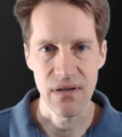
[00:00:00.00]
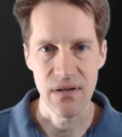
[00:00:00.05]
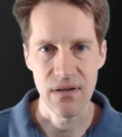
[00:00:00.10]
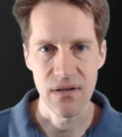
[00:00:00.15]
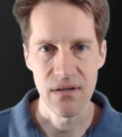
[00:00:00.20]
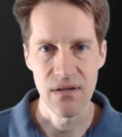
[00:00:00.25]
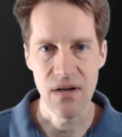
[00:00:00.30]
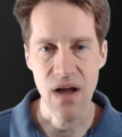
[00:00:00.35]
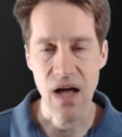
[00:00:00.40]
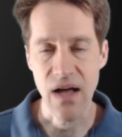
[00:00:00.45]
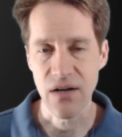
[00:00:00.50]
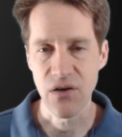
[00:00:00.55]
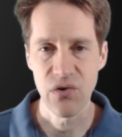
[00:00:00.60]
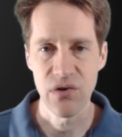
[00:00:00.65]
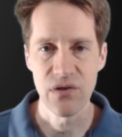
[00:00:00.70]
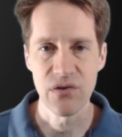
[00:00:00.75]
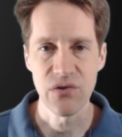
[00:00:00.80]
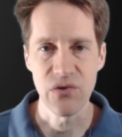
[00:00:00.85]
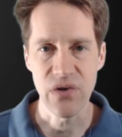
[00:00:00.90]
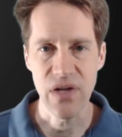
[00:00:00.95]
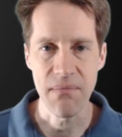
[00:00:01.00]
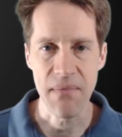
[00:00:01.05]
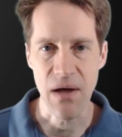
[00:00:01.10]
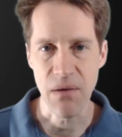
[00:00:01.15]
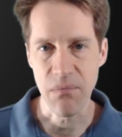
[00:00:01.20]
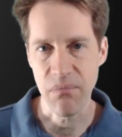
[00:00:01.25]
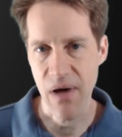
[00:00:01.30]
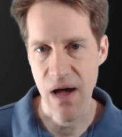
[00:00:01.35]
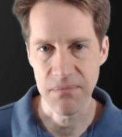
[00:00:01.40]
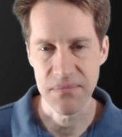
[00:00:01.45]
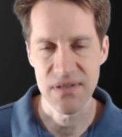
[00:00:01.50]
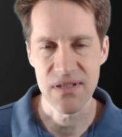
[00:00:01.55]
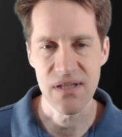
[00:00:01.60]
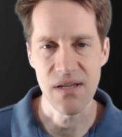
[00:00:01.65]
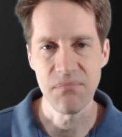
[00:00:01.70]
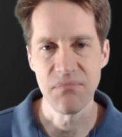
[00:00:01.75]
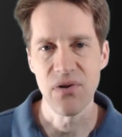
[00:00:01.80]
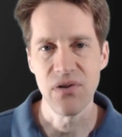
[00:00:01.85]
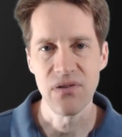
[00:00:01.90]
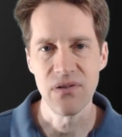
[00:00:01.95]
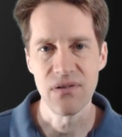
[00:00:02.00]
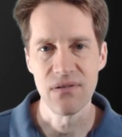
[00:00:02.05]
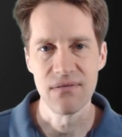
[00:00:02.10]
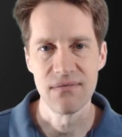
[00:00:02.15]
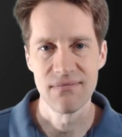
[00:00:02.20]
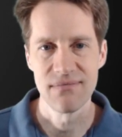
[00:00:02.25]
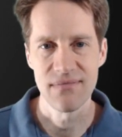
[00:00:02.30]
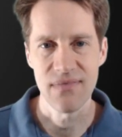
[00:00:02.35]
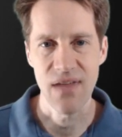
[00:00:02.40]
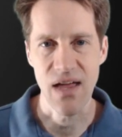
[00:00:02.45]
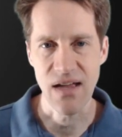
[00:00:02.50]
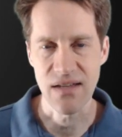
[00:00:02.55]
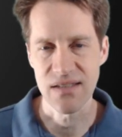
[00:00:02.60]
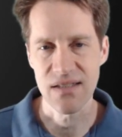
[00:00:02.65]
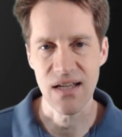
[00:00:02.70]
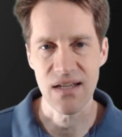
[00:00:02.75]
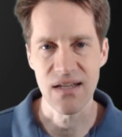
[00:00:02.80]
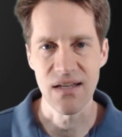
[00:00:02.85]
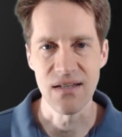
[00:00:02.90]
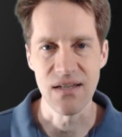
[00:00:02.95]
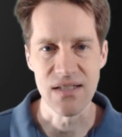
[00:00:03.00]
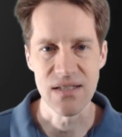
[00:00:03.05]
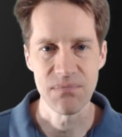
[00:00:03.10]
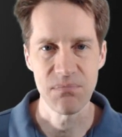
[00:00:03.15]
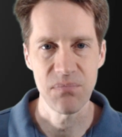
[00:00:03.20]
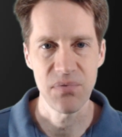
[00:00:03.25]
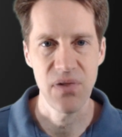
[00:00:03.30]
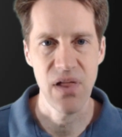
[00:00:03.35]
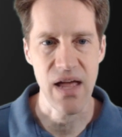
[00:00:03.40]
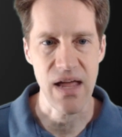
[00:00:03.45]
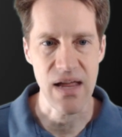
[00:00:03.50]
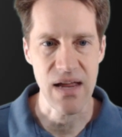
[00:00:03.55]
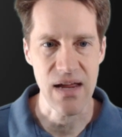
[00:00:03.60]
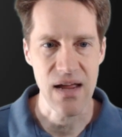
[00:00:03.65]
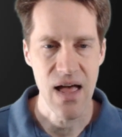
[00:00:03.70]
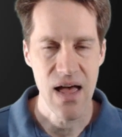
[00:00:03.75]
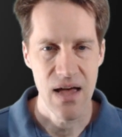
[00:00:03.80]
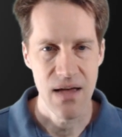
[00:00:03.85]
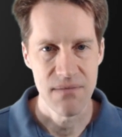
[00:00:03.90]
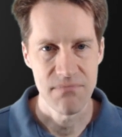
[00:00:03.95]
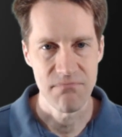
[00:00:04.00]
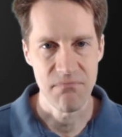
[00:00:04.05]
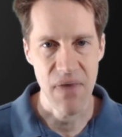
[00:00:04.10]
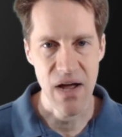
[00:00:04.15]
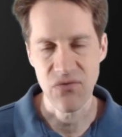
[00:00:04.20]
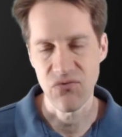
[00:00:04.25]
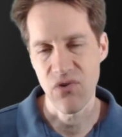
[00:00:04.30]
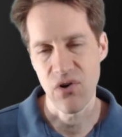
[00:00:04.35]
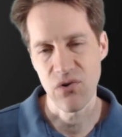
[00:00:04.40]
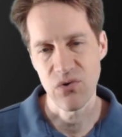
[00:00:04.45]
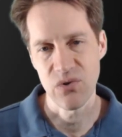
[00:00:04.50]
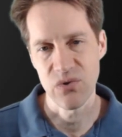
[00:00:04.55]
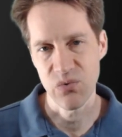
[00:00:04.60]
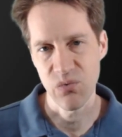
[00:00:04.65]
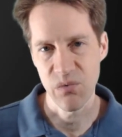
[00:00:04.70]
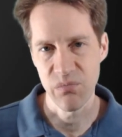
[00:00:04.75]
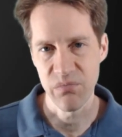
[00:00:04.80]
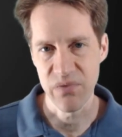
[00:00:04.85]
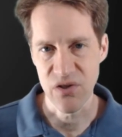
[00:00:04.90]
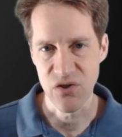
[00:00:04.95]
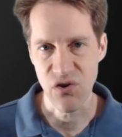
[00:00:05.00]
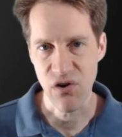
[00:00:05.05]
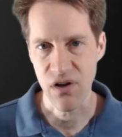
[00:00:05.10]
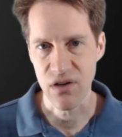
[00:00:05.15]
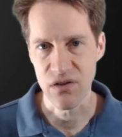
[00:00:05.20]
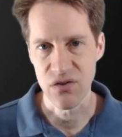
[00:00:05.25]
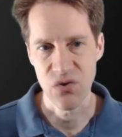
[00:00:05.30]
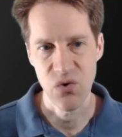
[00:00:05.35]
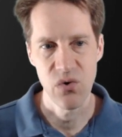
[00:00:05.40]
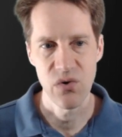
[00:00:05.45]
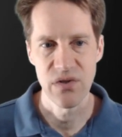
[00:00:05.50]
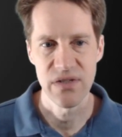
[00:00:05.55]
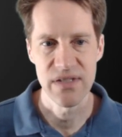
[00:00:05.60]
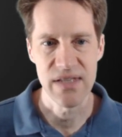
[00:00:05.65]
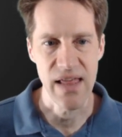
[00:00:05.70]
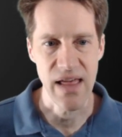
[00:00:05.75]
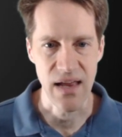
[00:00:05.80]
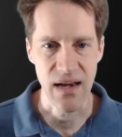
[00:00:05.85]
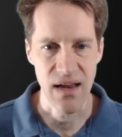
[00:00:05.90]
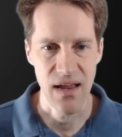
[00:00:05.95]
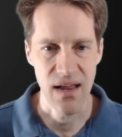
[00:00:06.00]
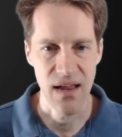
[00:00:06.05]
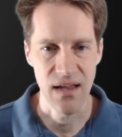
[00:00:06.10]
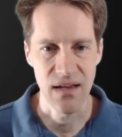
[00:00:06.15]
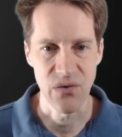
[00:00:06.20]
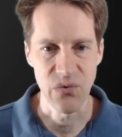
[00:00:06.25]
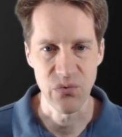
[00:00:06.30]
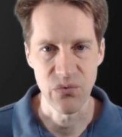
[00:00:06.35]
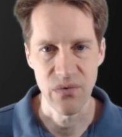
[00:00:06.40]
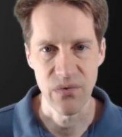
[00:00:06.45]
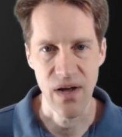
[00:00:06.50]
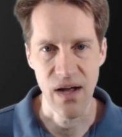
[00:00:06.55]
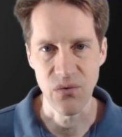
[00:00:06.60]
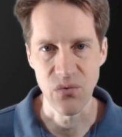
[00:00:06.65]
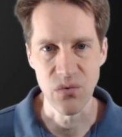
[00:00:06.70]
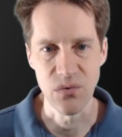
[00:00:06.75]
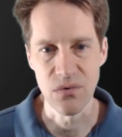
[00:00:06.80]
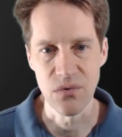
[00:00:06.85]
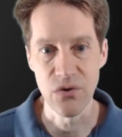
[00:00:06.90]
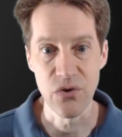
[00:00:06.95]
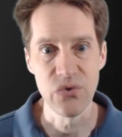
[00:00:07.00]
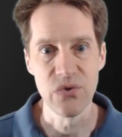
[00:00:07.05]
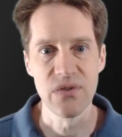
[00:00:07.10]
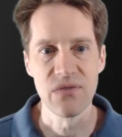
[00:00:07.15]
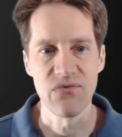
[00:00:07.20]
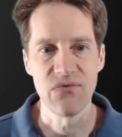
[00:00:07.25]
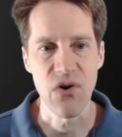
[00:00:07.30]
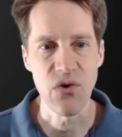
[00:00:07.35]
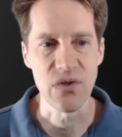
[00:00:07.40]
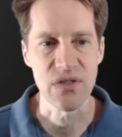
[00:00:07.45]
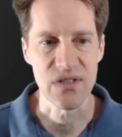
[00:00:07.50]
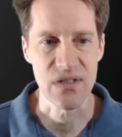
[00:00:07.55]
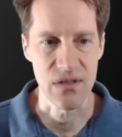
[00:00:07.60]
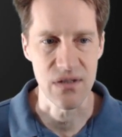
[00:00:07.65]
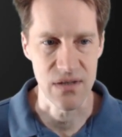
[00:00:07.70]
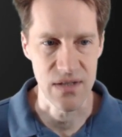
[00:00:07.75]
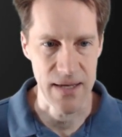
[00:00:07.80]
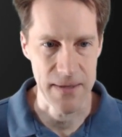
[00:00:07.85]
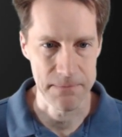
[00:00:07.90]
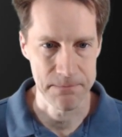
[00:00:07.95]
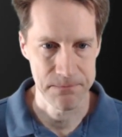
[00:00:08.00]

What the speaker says: non-critical email pops up on a second display, my focus will be drawn towards that and I will lose focus on that.